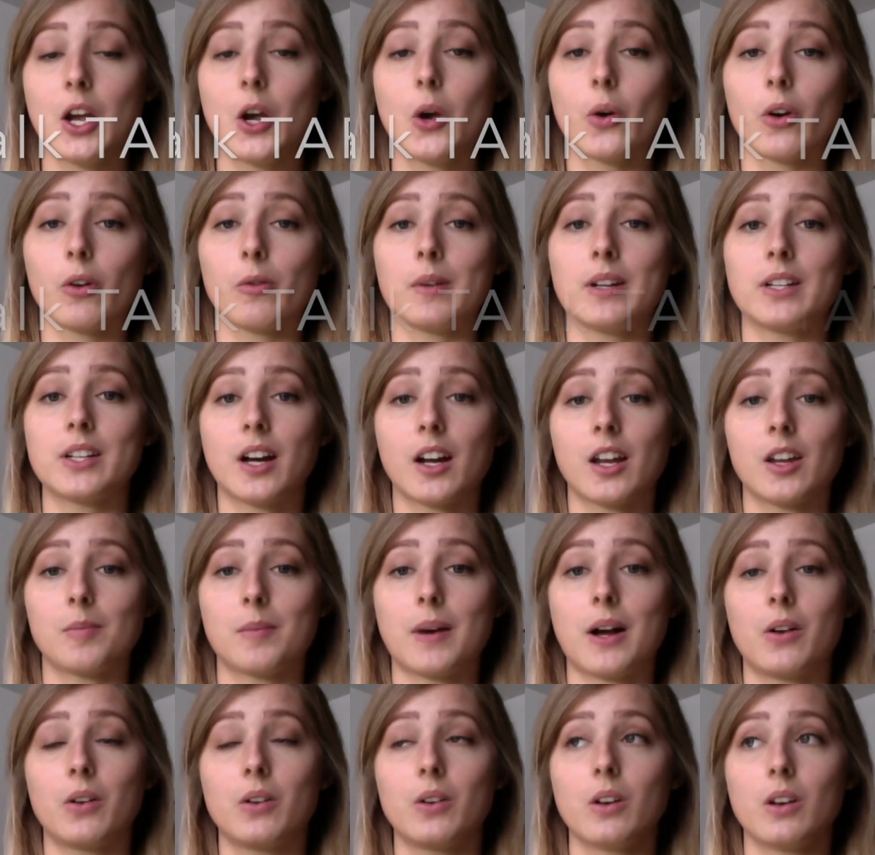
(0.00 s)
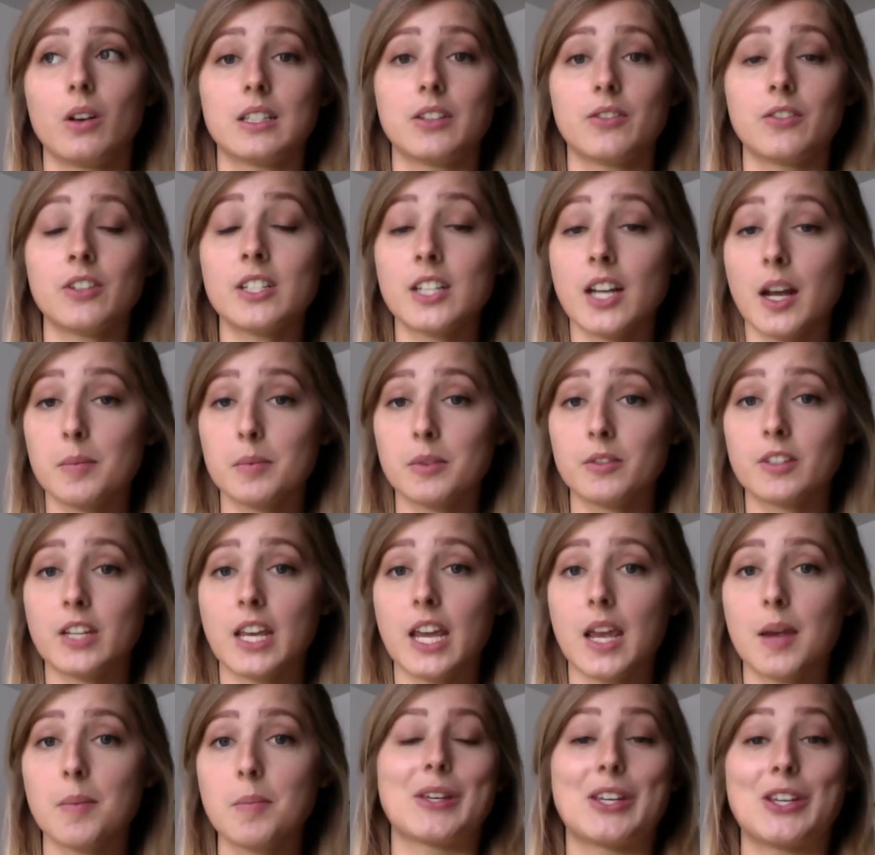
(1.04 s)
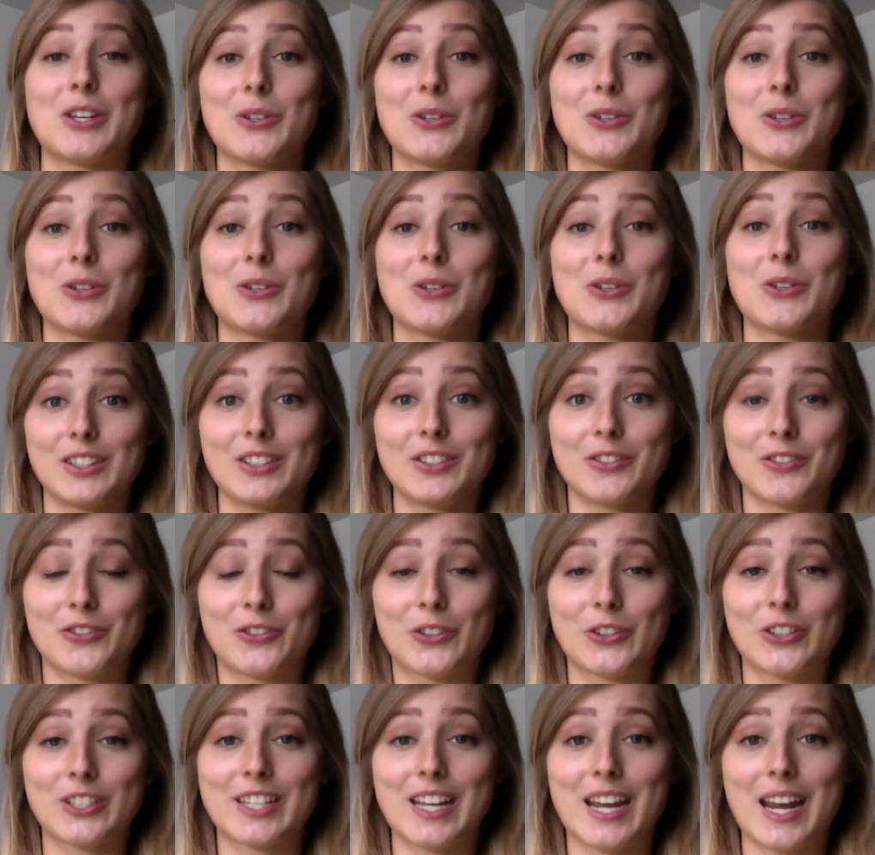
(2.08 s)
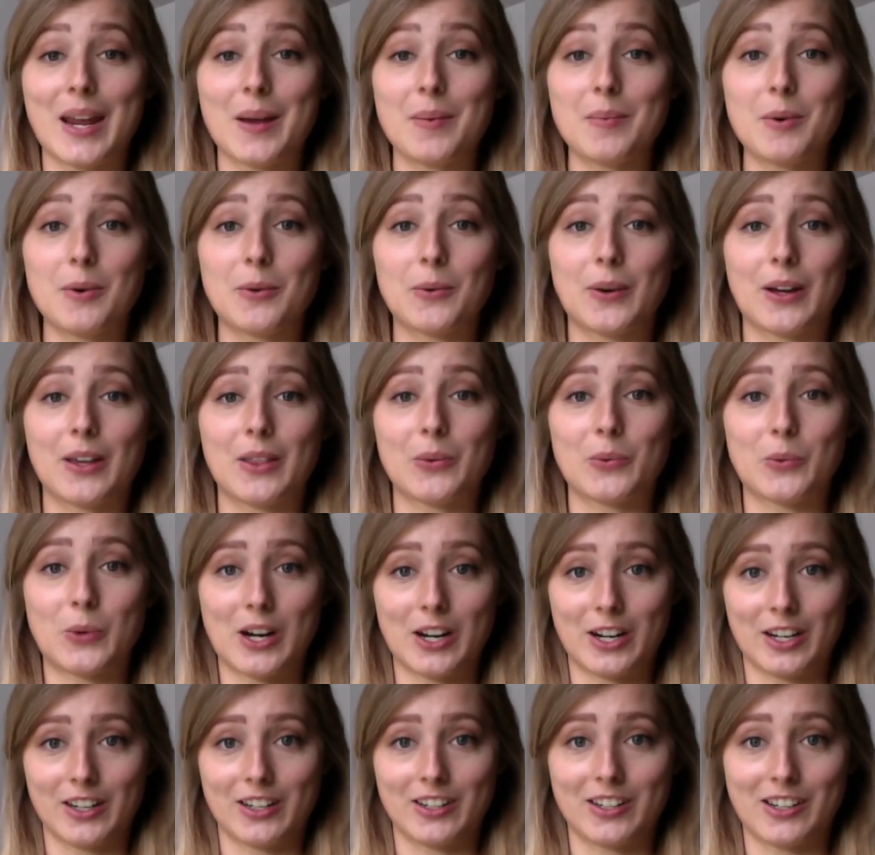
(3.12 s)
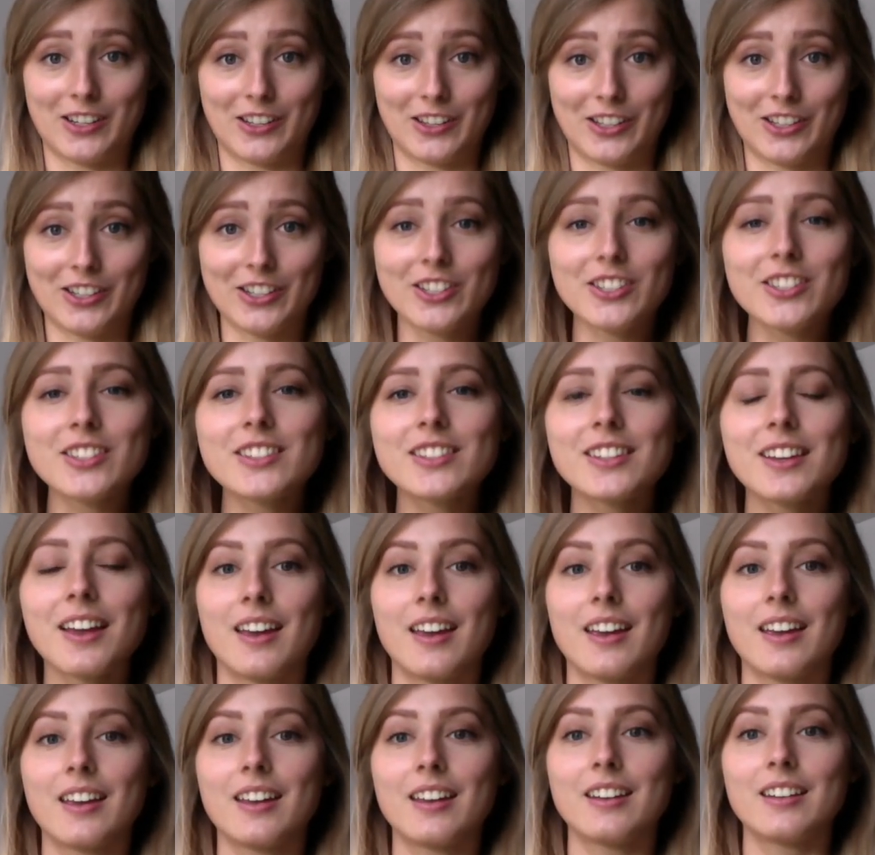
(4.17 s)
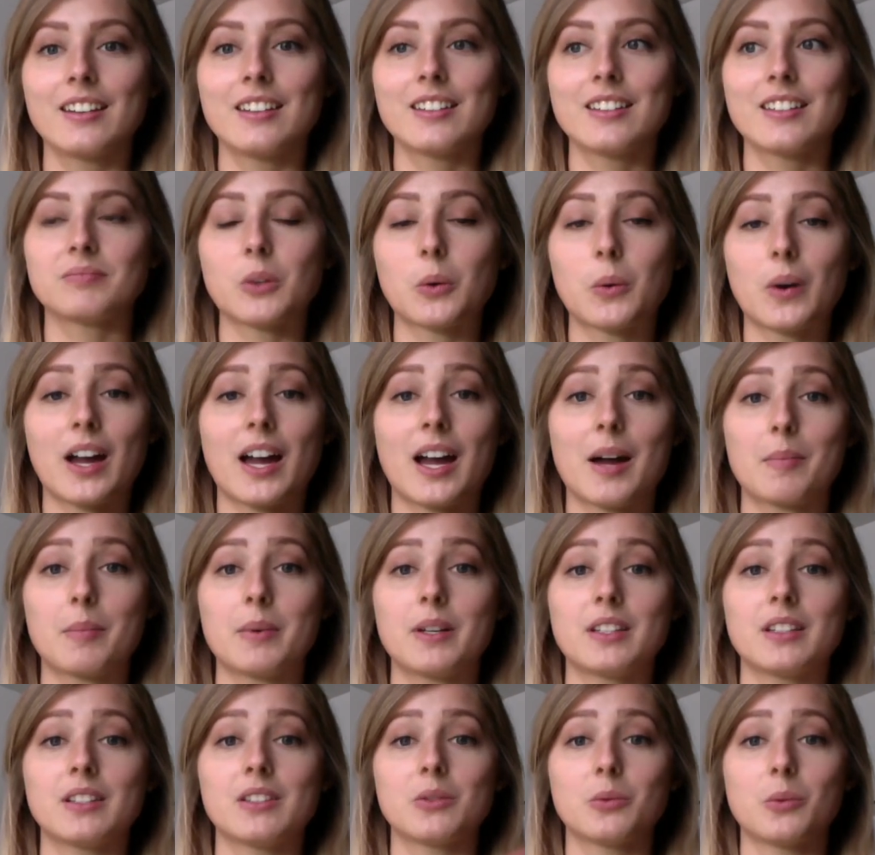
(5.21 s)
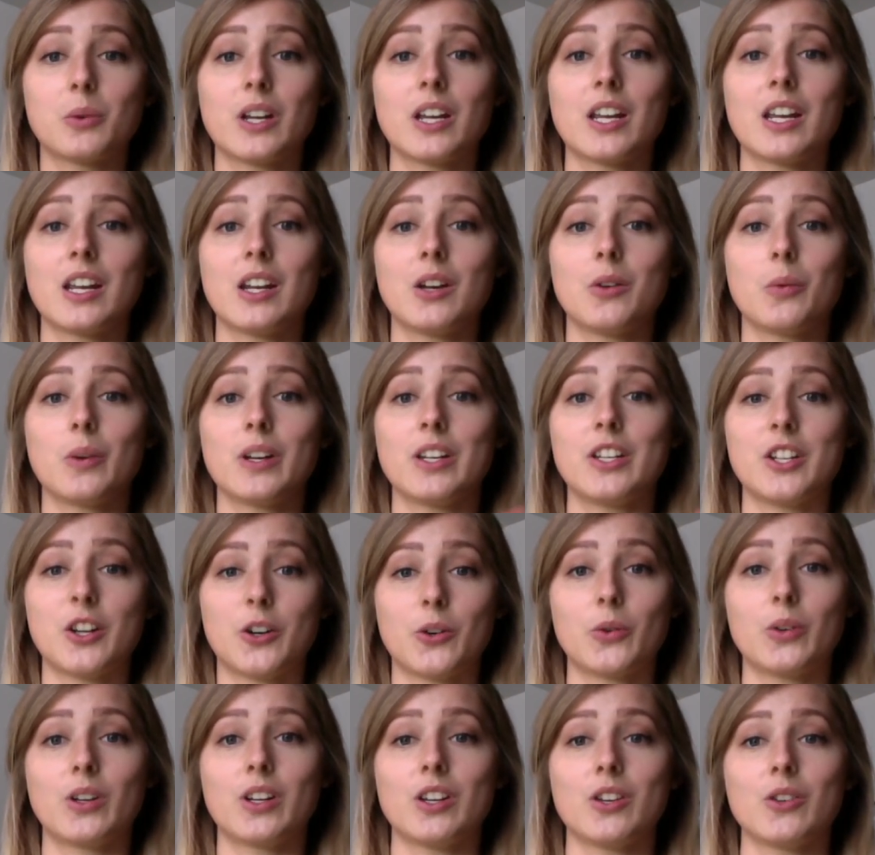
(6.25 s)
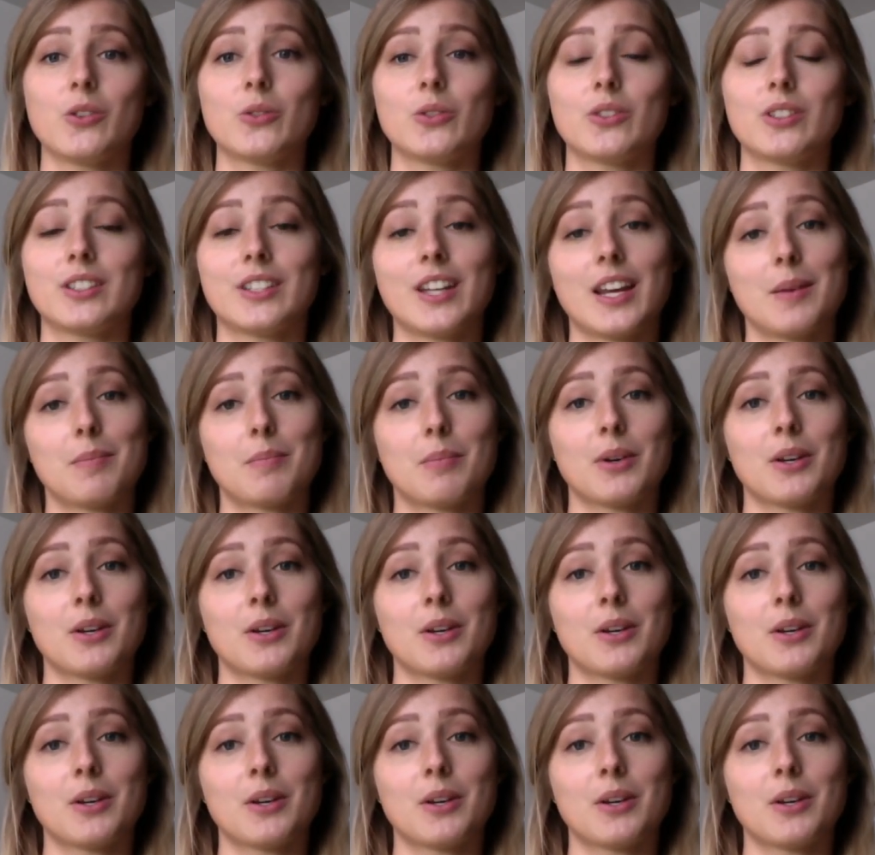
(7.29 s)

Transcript: We're going to be talking about different types of tape, uses for tape with watercolors, and what happens when we don't use tape.